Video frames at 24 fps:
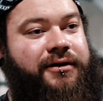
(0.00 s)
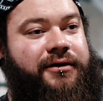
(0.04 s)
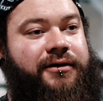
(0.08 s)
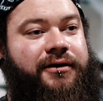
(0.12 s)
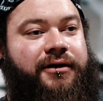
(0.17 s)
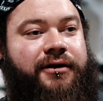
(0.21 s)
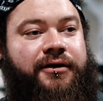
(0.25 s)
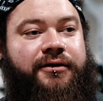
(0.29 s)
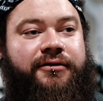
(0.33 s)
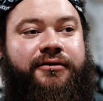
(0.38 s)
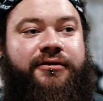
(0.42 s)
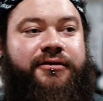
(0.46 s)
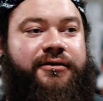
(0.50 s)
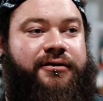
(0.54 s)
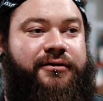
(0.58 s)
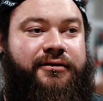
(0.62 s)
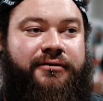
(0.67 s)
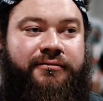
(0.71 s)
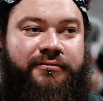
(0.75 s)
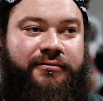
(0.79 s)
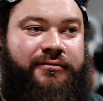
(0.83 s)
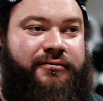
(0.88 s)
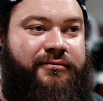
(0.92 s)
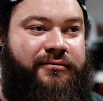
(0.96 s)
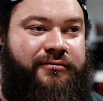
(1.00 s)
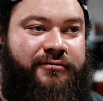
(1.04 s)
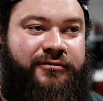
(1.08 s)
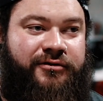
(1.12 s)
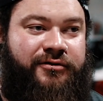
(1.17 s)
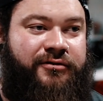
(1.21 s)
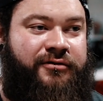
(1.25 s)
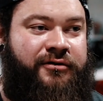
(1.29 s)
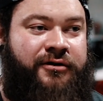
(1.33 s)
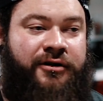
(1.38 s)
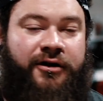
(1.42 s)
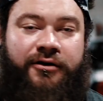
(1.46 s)
And
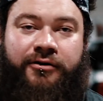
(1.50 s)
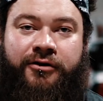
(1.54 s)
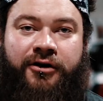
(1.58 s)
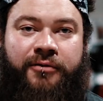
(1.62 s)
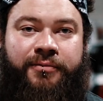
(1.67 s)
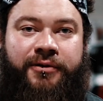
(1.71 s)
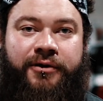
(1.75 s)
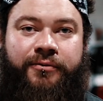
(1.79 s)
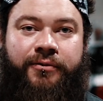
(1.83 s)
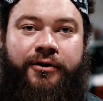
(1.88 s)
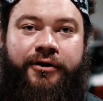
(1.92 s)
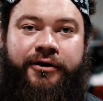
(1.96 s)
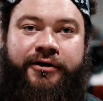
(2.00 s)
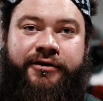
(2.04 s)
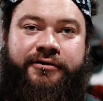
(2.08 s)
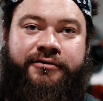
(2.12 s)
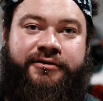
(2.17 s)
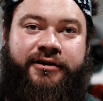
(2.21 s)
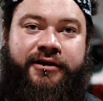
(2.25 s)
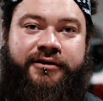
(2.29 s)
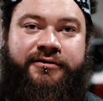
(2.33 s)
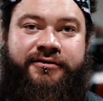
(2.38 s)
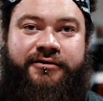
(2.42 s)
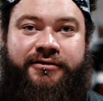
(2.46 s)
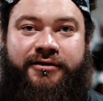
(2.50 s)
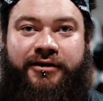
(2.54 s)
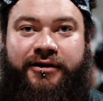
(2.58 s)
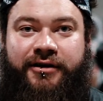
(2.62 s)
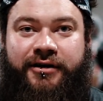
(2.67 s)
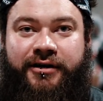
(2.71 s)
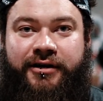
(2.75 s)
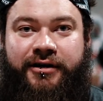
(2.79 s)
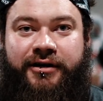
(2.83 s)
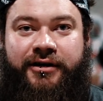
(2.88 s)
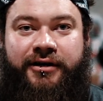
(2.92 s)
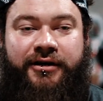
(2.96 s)
a couple of working sets.
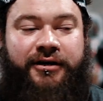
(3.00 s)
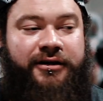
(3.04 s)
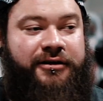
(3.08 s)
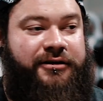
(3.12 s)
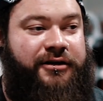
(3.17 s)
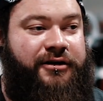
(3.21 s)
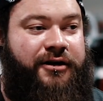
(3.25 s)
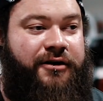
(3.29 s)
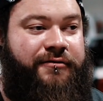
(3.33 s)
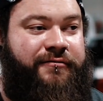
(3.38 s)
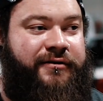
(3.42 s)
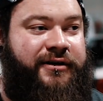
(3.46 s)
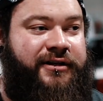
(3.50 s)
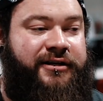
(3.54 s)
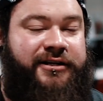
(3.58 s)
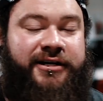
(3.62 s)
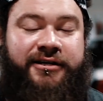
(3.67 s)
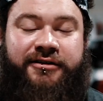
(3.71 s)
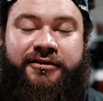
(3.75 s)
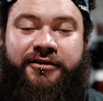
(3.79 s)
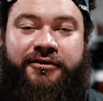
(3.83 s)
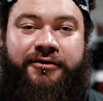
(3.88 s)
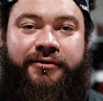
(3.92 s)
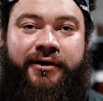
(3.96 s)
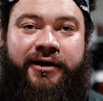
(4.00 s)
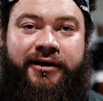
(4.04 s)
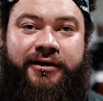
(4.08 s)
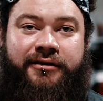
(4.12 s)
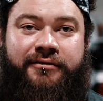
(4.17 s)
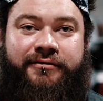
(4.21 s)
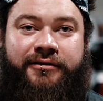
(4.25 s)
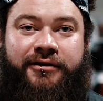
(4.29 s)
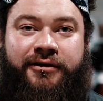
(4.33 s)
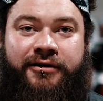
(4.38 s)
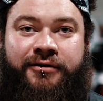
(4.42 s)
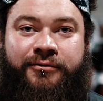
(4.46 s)
You don't really need to do a hell
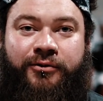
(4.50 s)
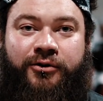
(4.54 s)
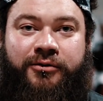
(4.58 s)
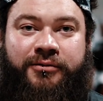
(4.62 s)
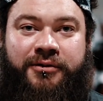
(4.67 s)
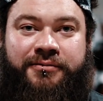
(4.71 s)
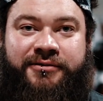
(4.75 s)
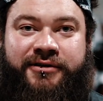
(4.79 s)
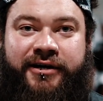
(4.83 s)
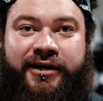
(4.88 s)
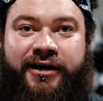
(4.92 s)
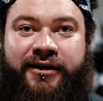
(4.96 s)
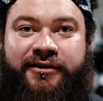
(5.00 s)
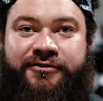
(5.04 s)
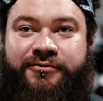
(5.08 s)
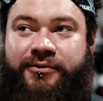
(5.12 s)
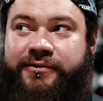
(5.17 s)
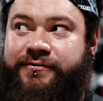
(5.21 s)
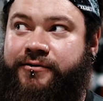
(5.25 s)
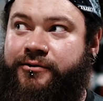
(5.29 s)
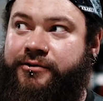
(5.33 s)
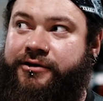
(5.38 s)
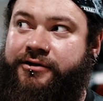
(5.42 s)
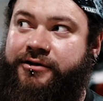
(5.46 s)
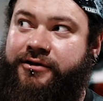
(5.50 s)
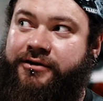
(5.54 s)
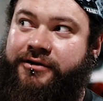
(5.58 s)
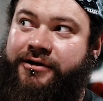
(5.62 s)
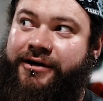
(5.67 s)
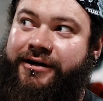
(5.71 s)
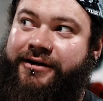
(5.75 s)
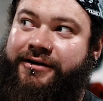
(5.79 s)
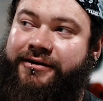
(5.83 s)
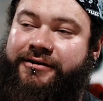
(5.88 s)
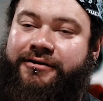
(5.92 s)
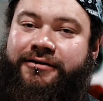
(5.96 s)
of a lot of warm-ups there, as we've already done
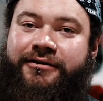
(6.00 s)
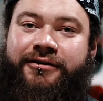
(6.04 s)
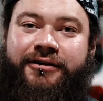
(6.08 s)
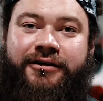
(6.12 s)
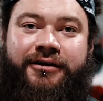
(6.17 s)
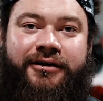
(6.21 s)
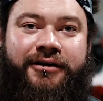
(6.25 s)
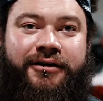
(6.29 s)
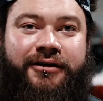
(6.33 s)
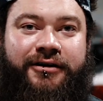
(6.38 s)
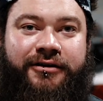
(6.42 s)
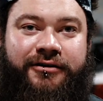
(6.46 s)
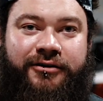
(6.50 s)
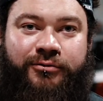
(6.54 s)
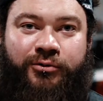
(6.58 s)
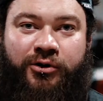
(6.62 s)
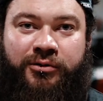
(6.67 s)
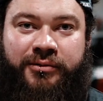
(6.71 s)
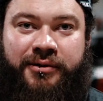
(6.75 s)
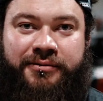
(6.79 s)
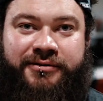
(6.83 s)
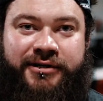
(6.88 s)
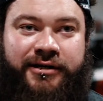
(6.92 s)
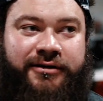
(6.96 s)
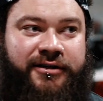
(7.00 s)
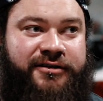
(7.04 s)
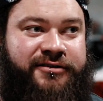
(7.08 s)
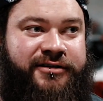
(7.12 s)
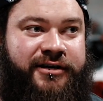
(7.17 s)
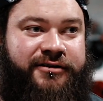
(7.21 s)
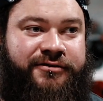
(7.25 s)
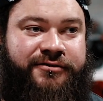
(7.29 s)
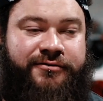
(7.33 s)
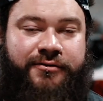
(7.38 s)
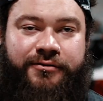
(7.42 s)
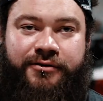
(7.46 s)
the warm-ups and the
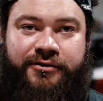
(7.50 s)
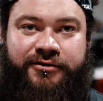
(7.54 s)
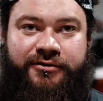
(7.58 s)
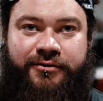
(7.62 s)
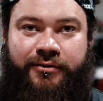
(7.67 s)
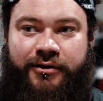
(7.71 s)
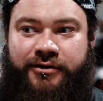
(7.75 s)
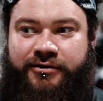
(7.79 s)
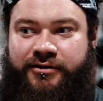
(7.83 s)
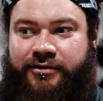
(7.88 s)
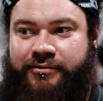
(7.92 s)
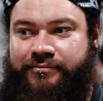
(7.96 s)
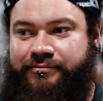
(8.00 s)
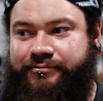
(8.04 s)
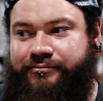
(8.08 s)
sets through the squats.